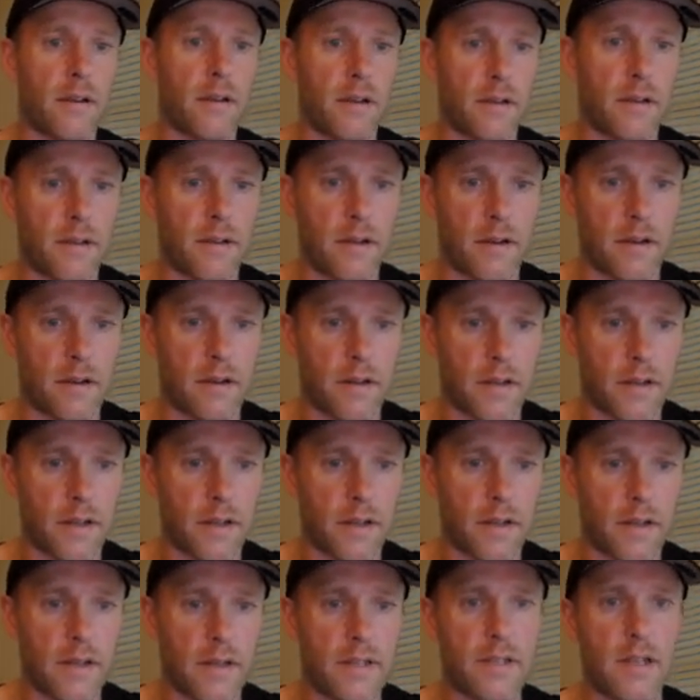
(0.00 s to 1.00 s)
there are
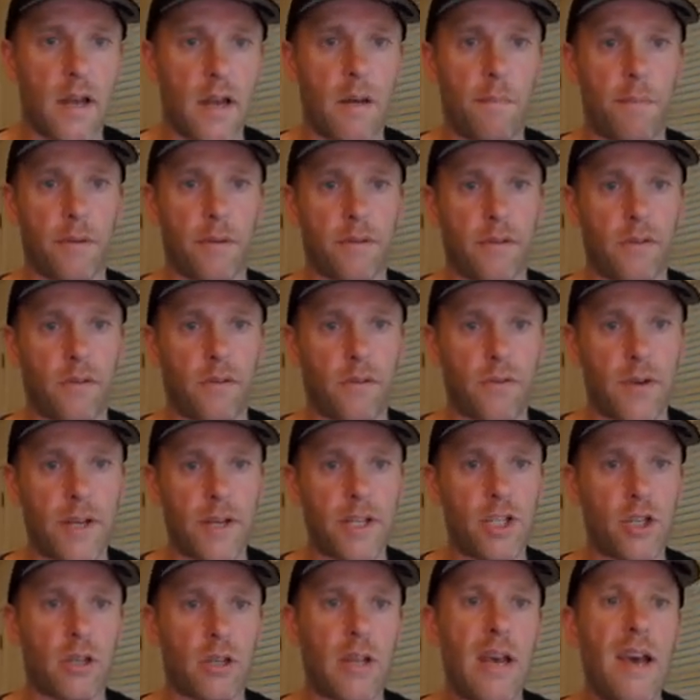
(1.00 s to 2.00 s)
examples and
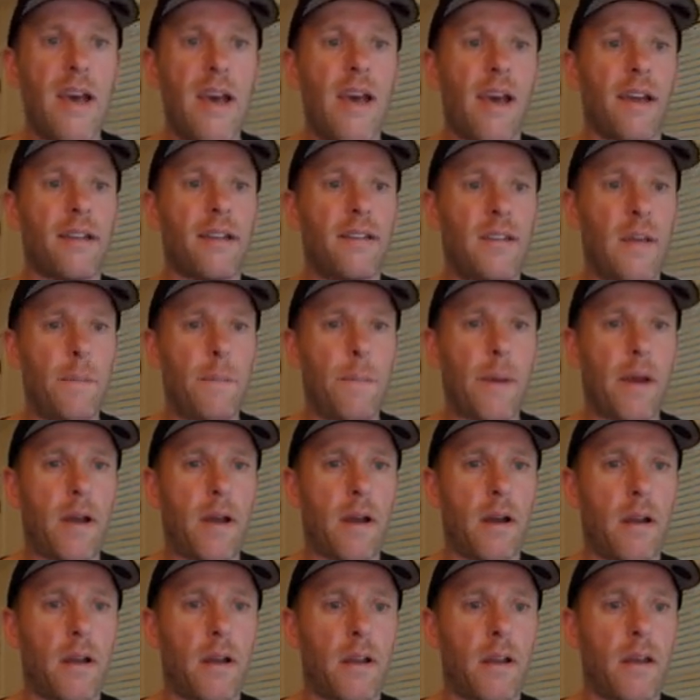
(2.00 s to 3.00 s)
screenshots. And
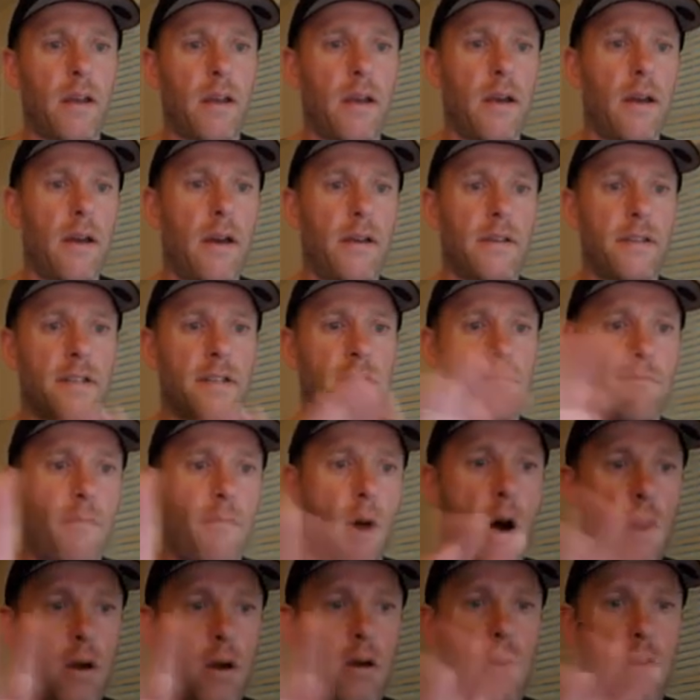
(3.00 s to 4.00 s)
typically, these
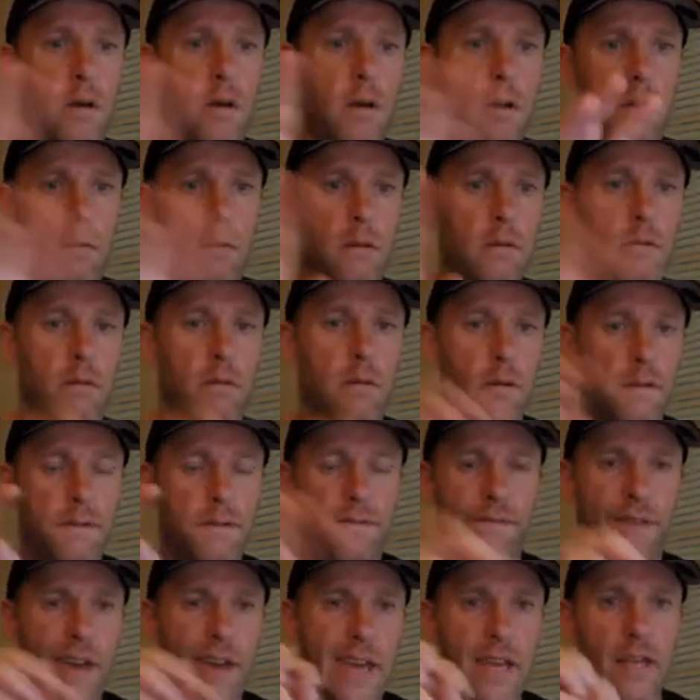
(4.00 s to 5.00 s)
mock
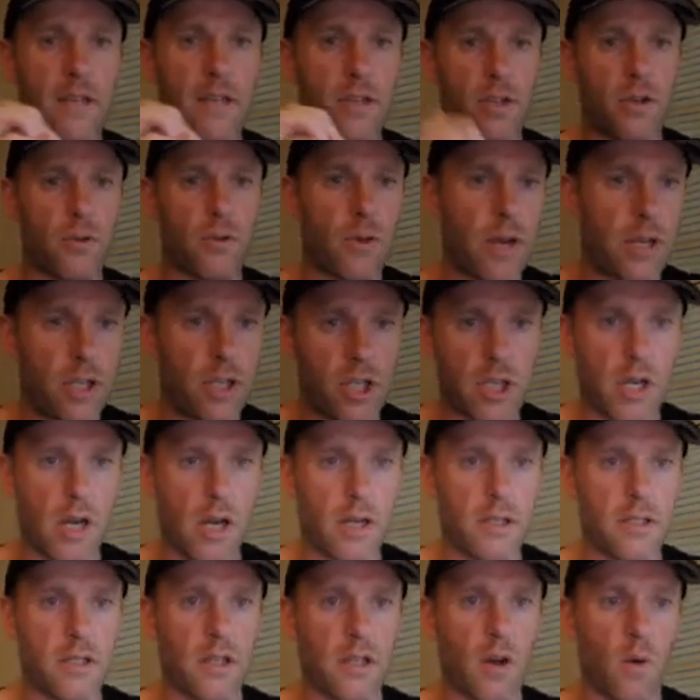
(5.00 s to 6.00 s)
fake
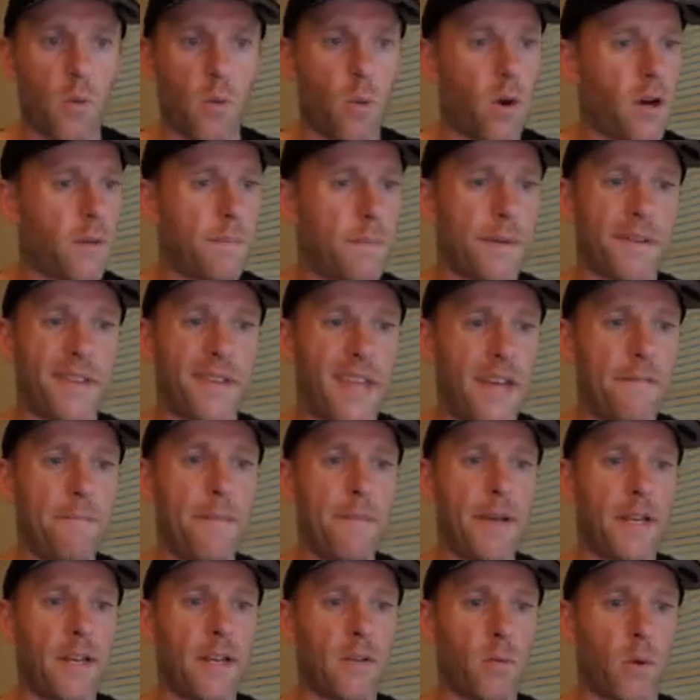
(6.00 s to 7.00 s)
screenshots don't work, but they've
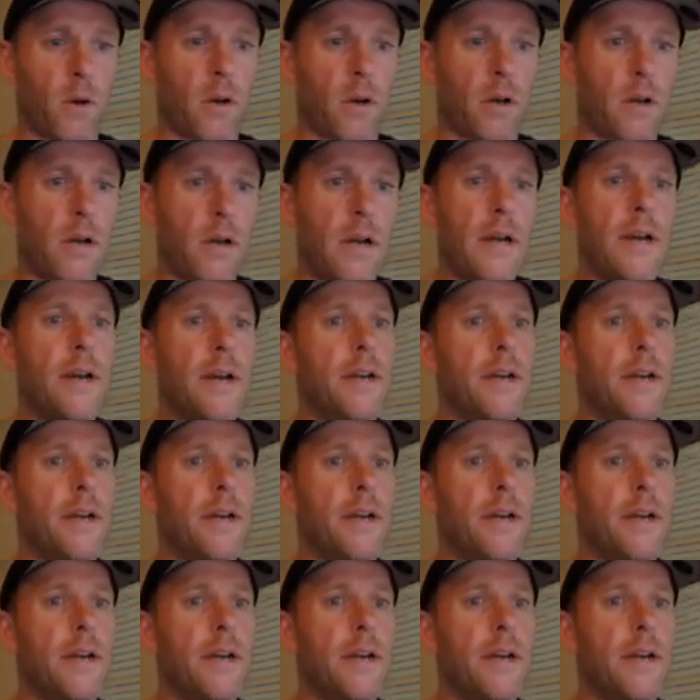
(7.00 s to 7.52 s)
made it work.